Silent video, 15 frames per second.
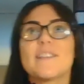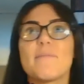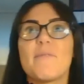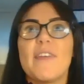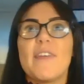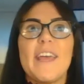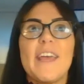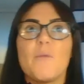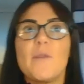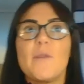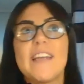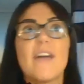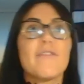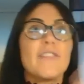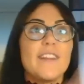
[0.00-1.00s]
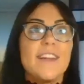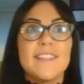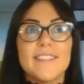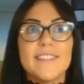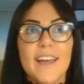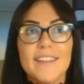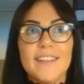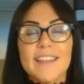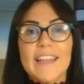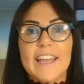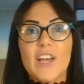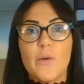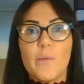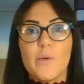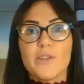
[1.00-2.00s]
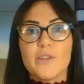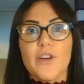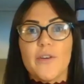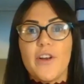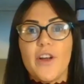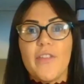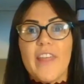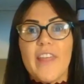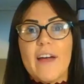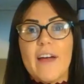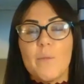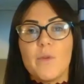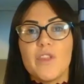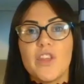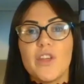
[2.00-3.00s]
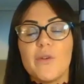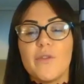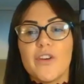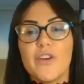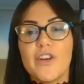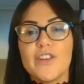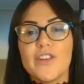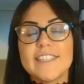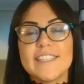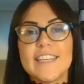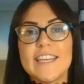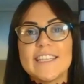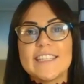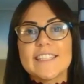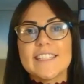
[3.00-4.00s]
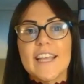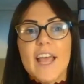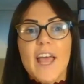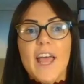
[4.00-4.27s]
I'm thinking we definitely need to link up with what's going on there and with the universities.